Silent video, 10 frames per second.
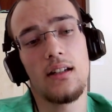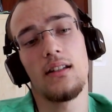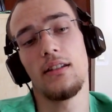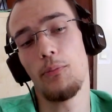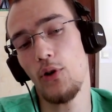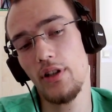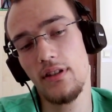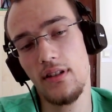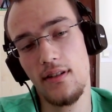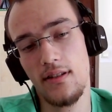The
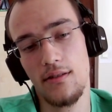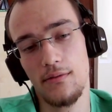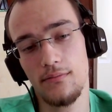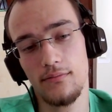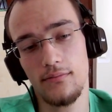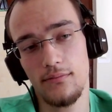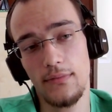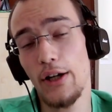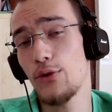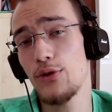point is
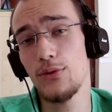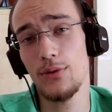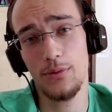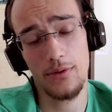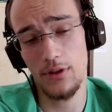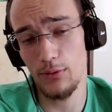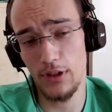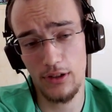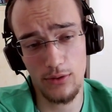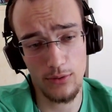now you
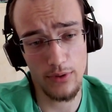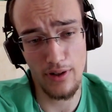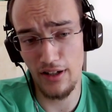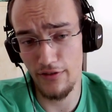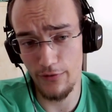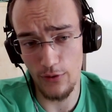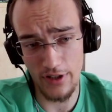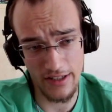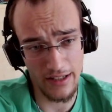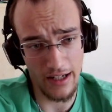want to
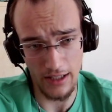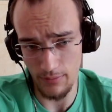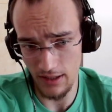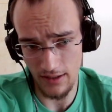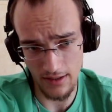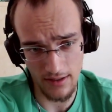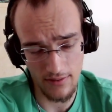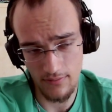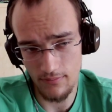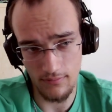reinforce the knight
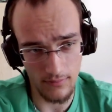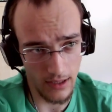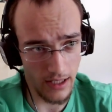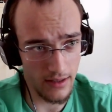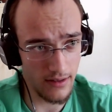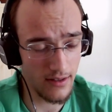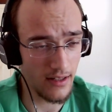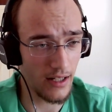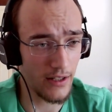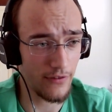because again this
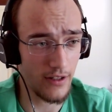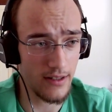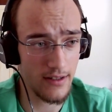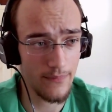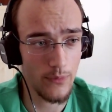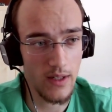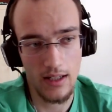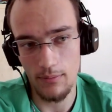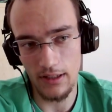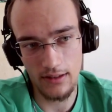sacrifice,
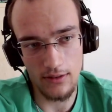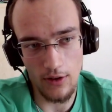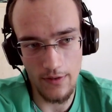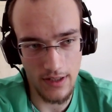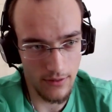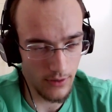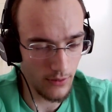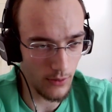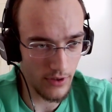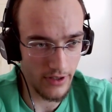but obviously
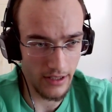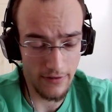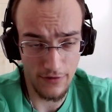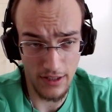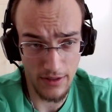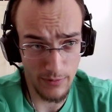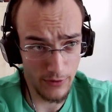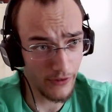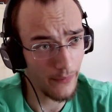you also have this move.